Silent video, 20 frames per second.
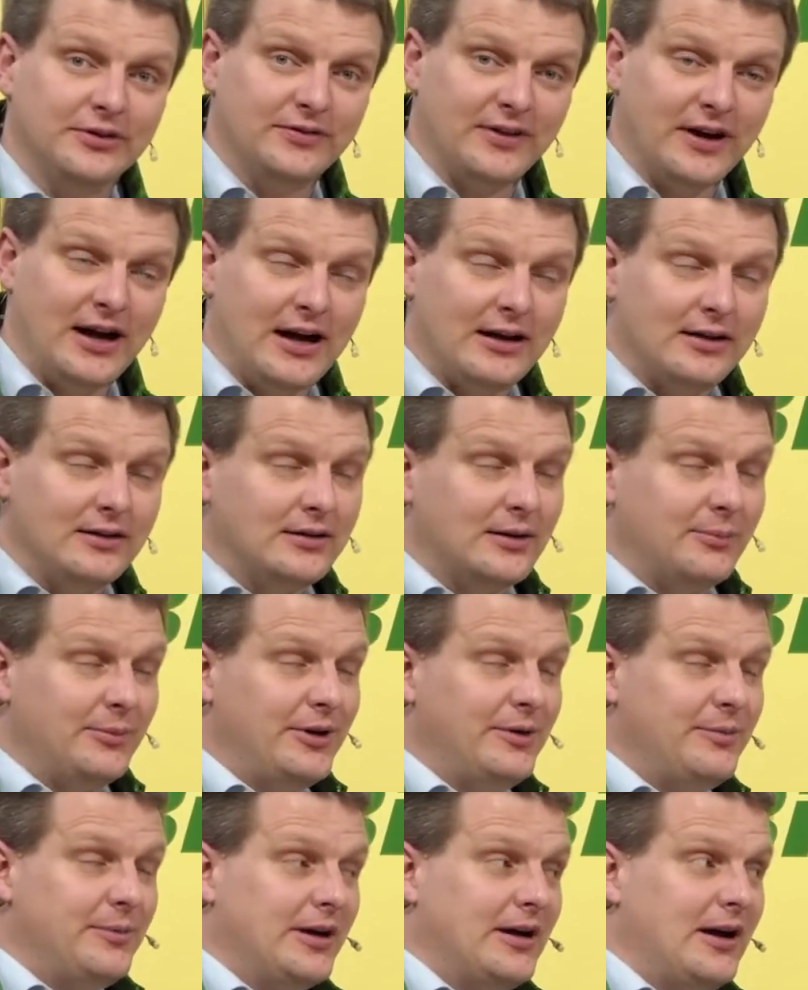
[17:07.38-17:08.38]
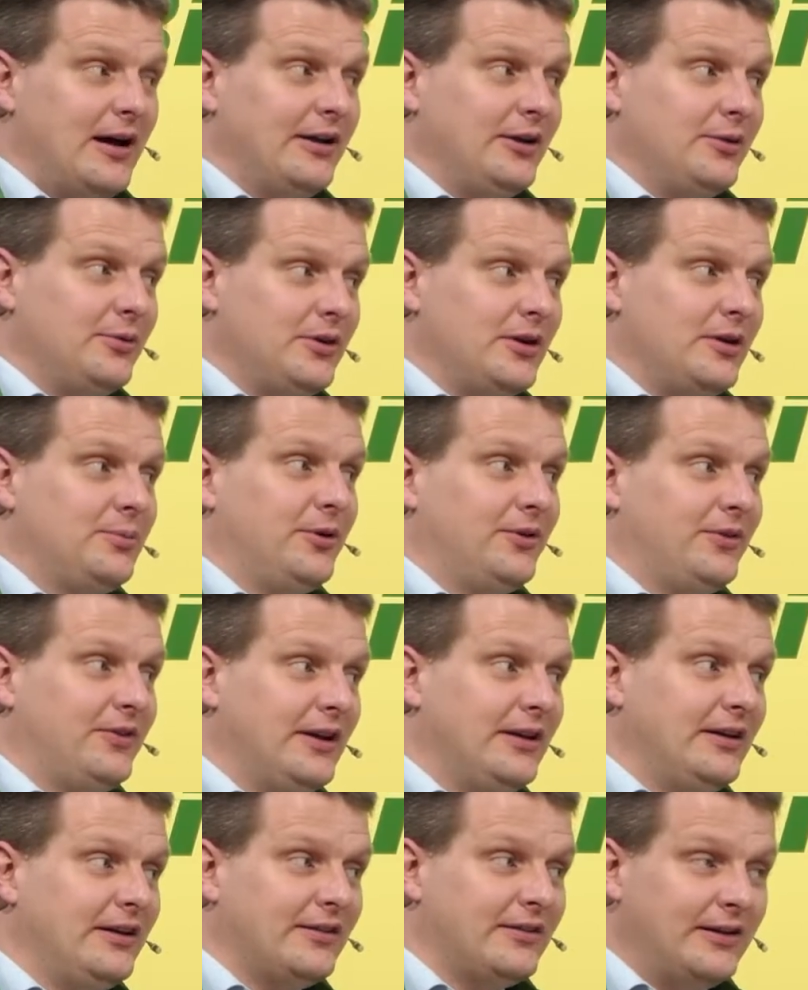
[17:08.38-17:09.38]
That's a good question, and
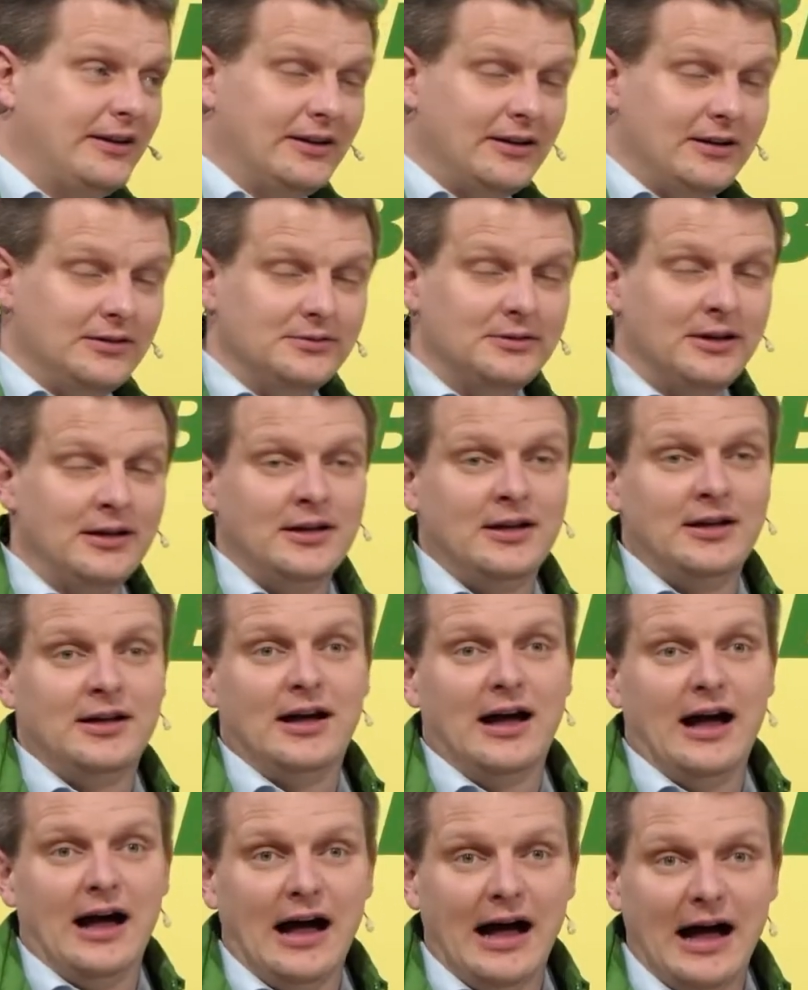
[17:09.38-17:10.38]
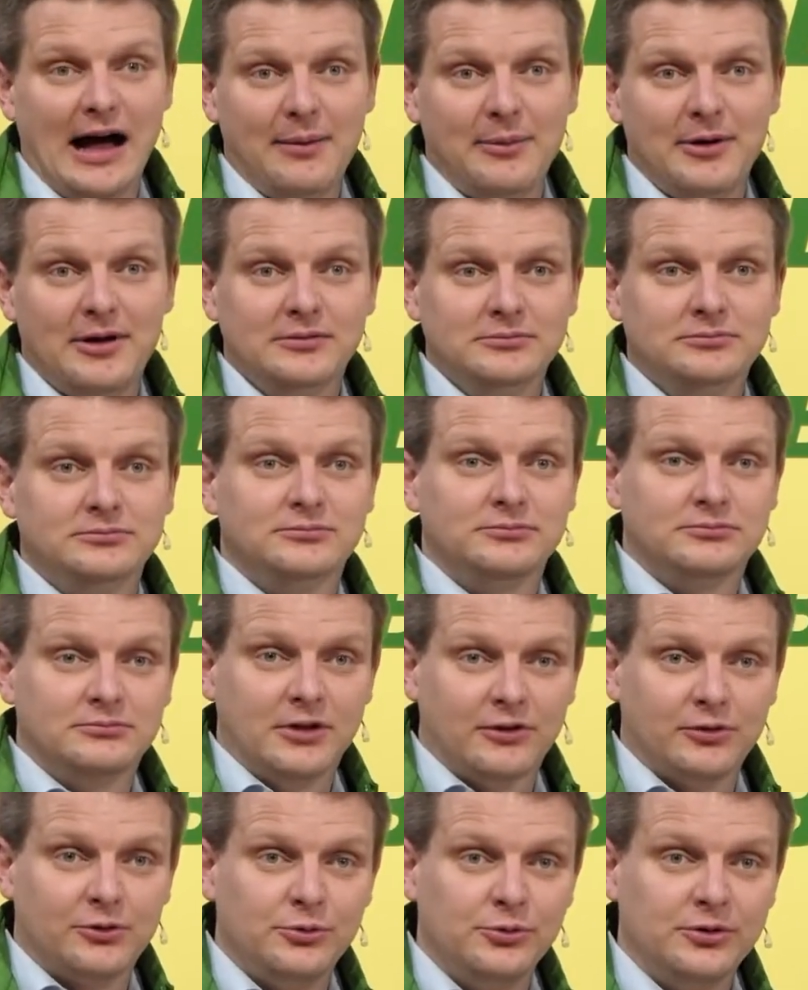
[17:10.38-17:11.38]
it depends on your country or region,
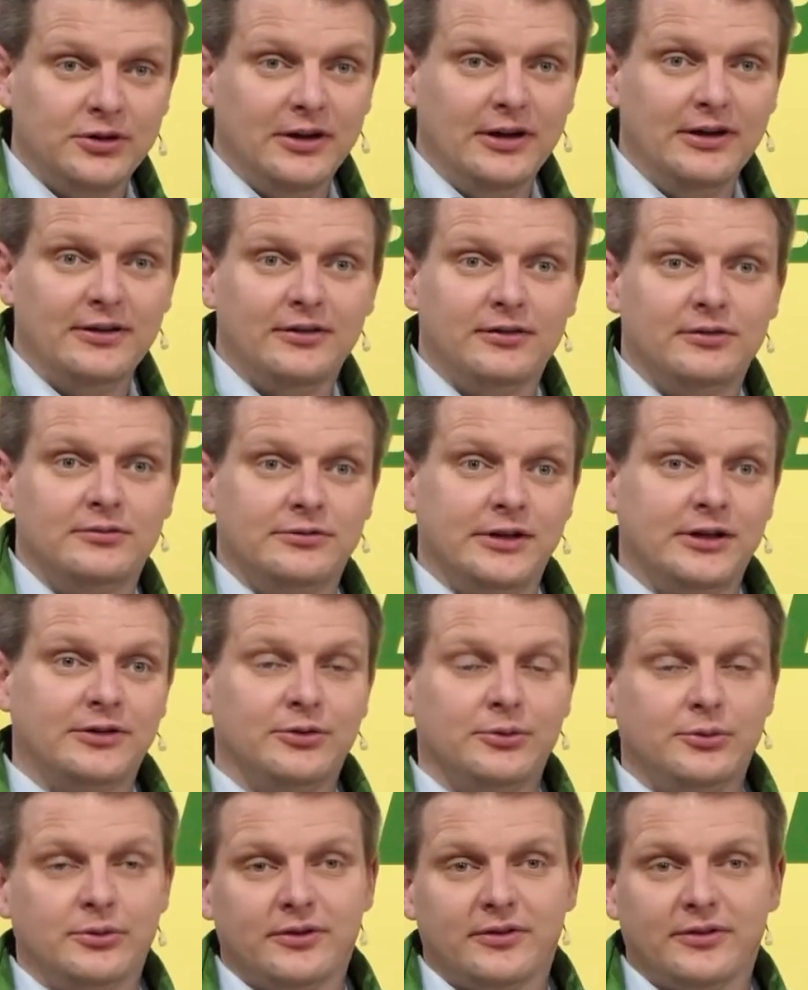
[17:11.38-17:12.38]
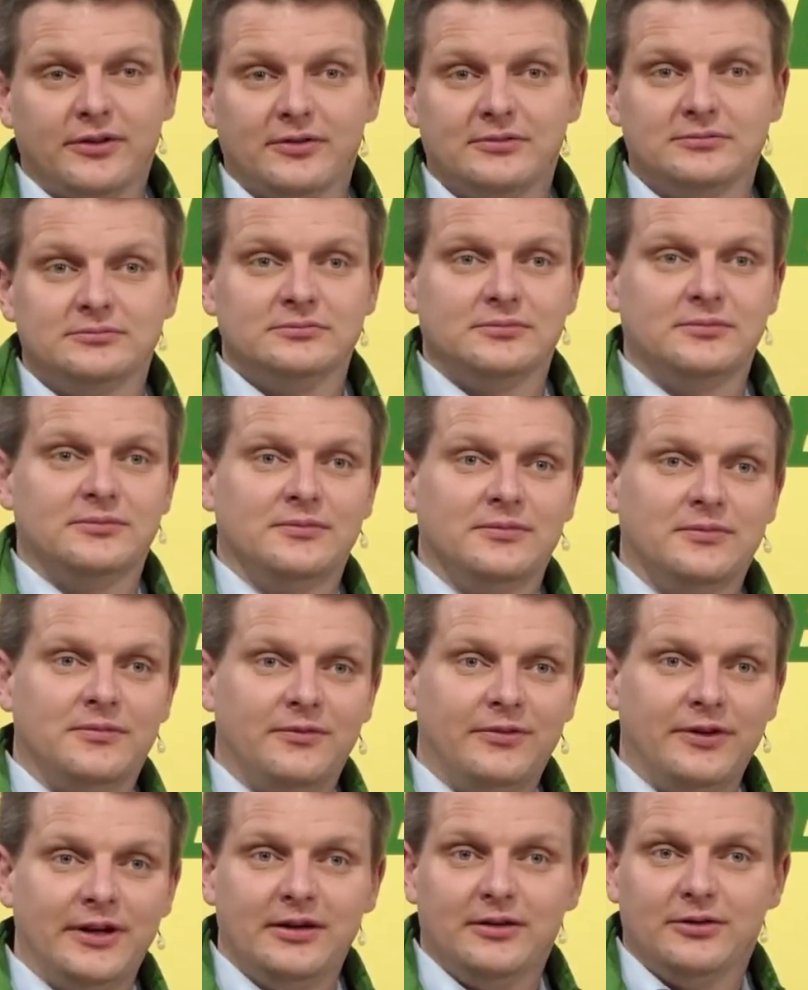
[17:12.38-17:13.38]
since regulations do
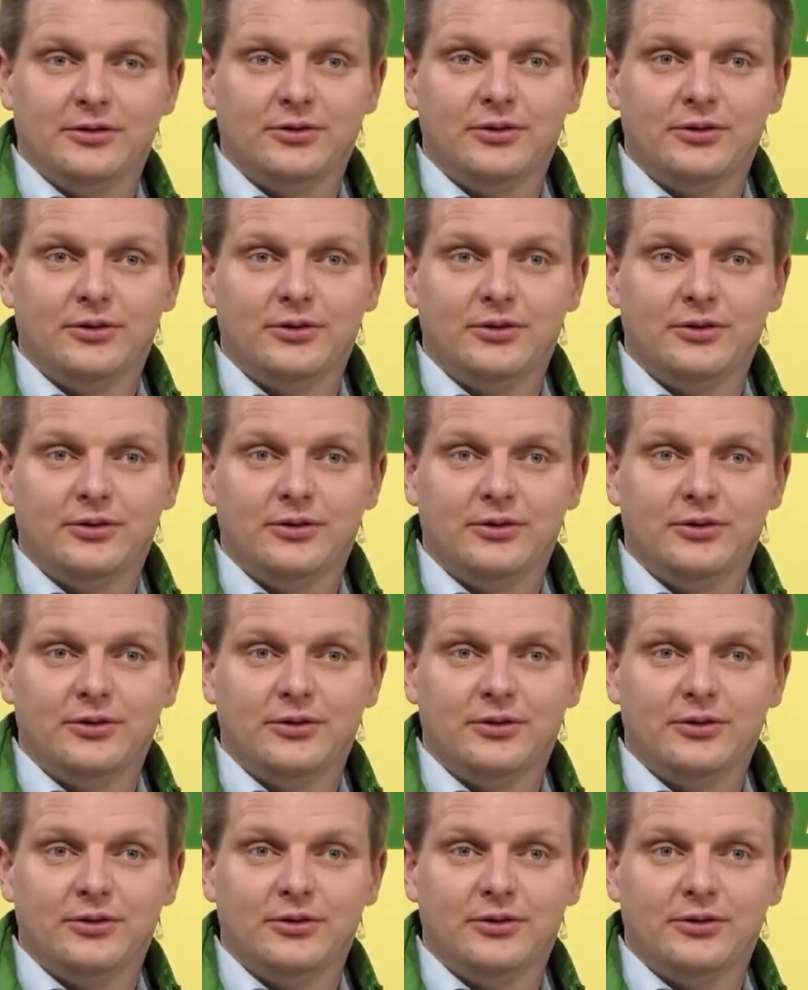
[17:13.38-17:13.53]
differ.